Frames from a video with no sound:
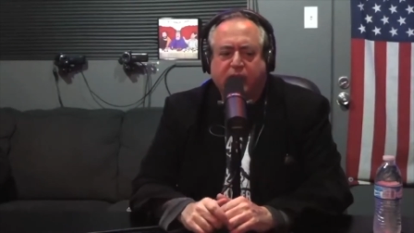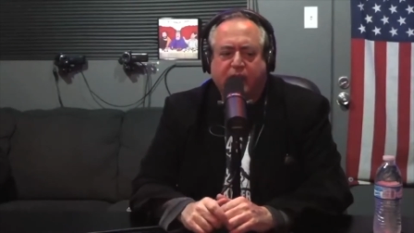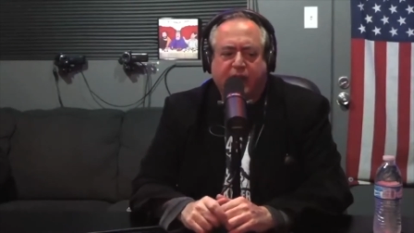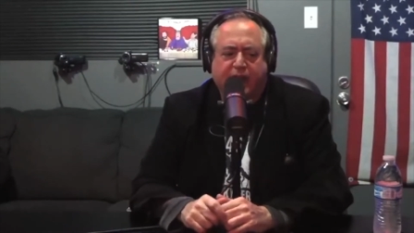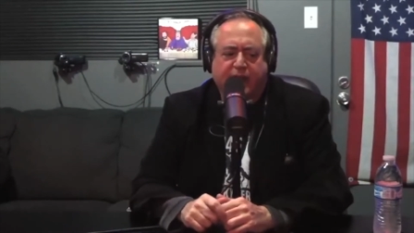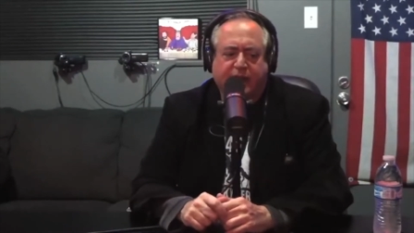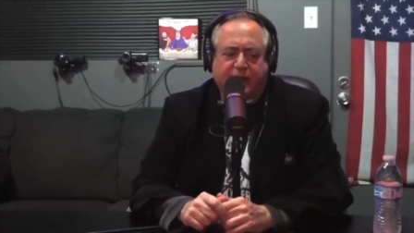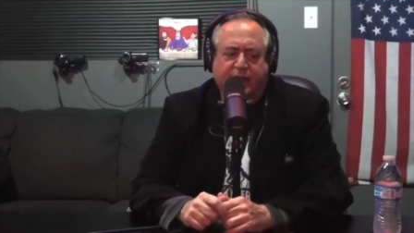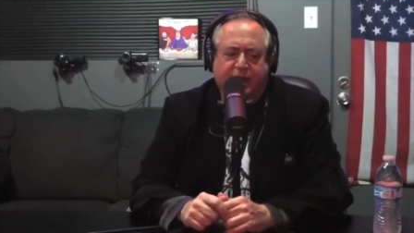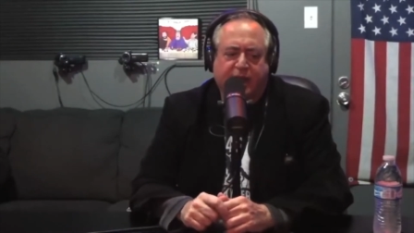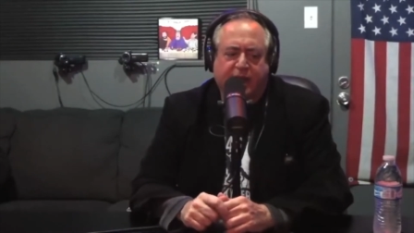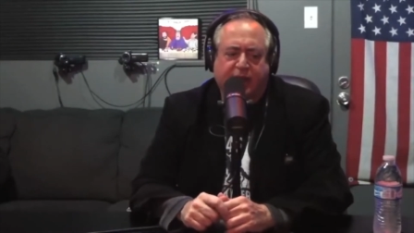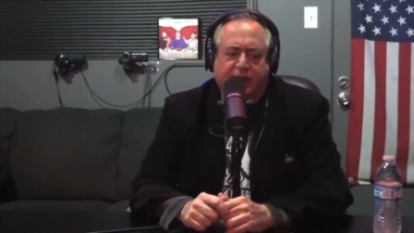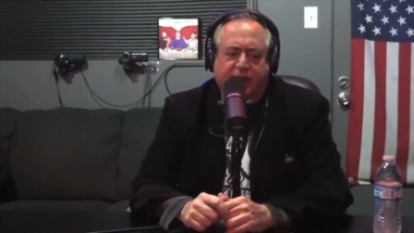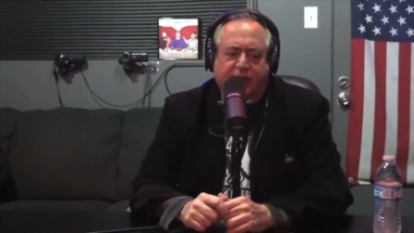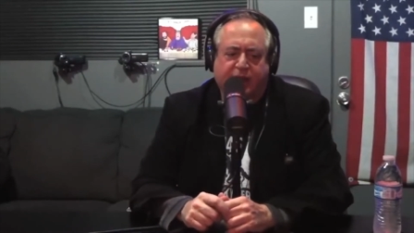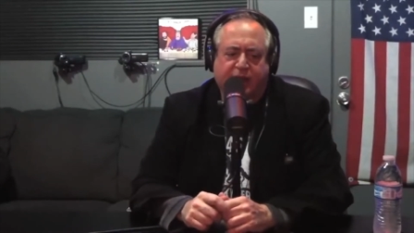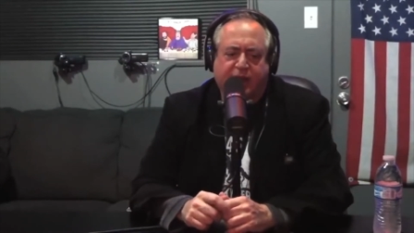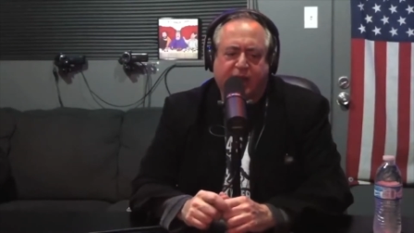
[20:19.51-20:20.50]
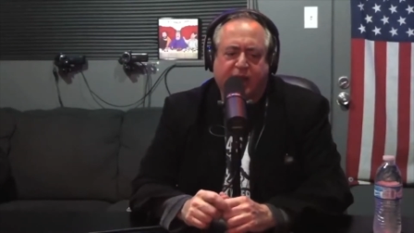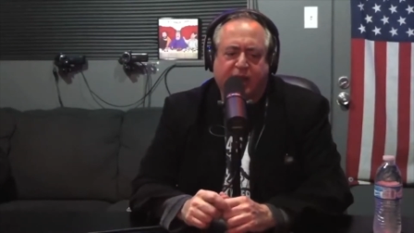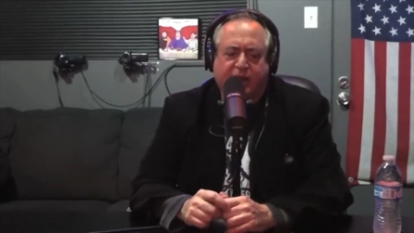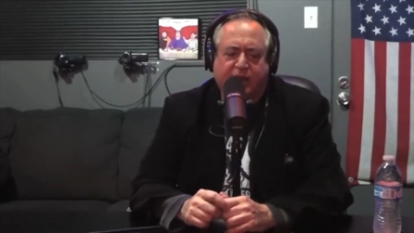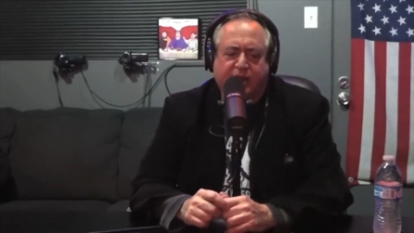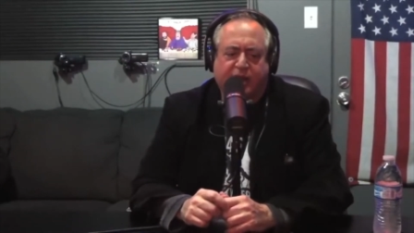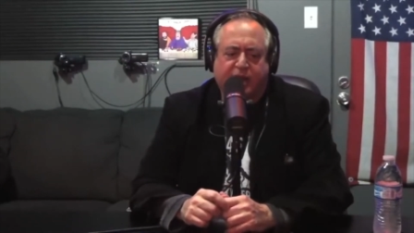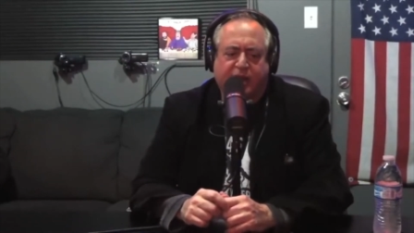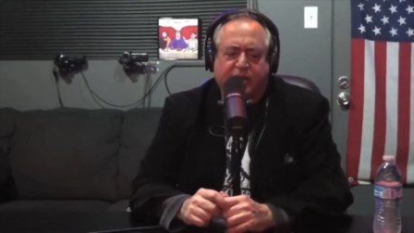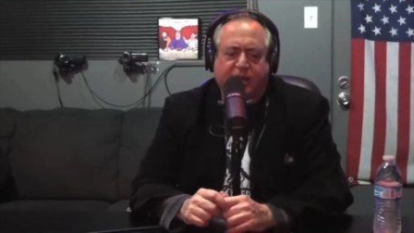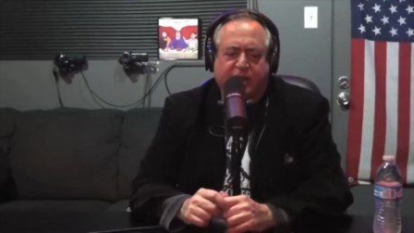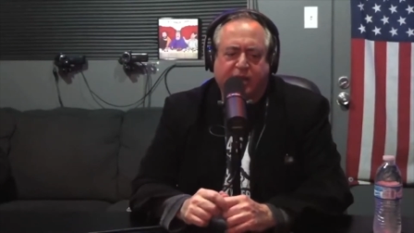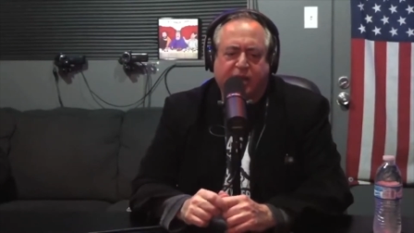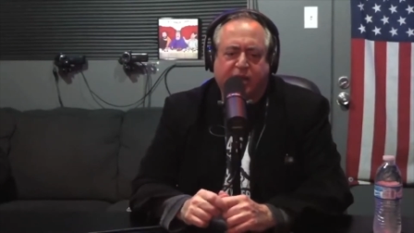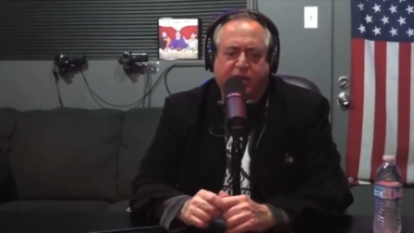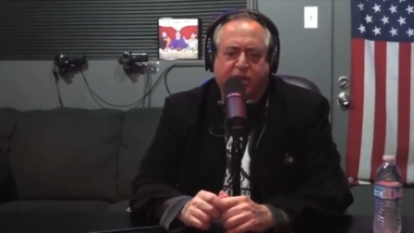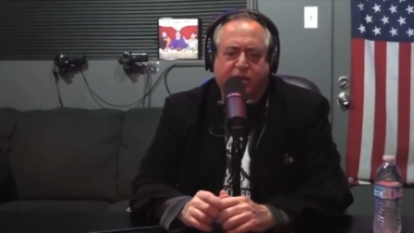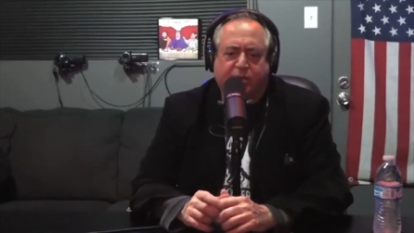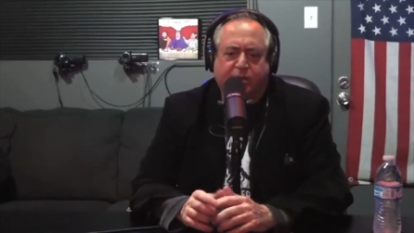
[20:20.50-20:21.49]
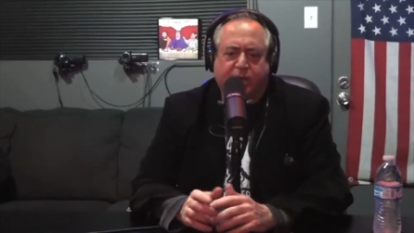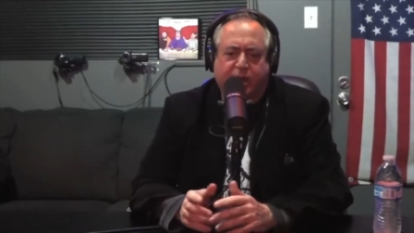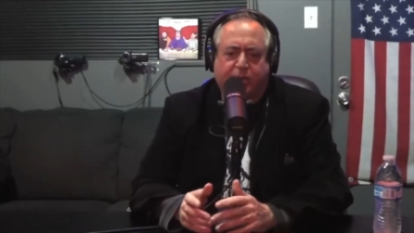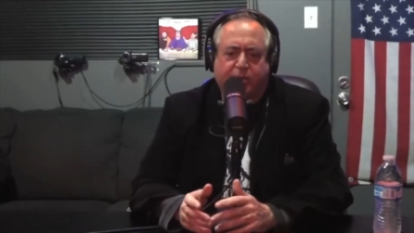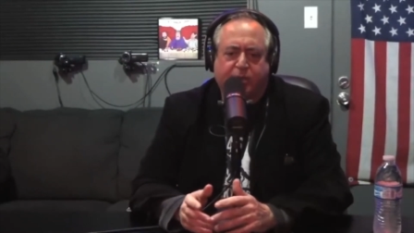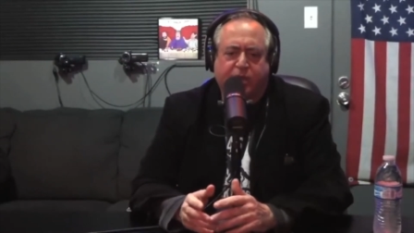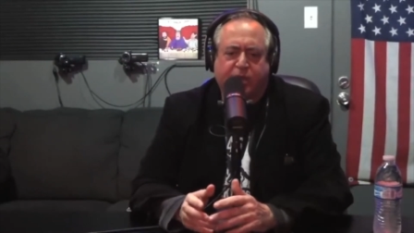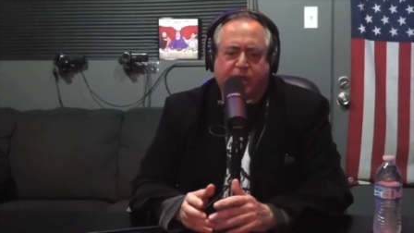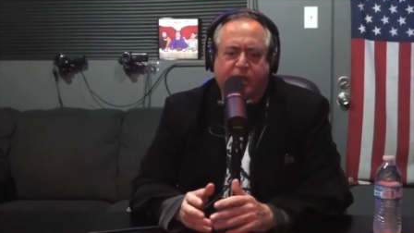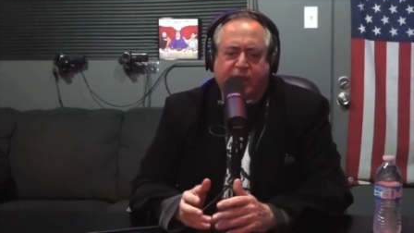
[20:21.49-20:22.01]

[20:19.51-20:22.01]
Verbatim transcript: and uh, they're they're they're good people,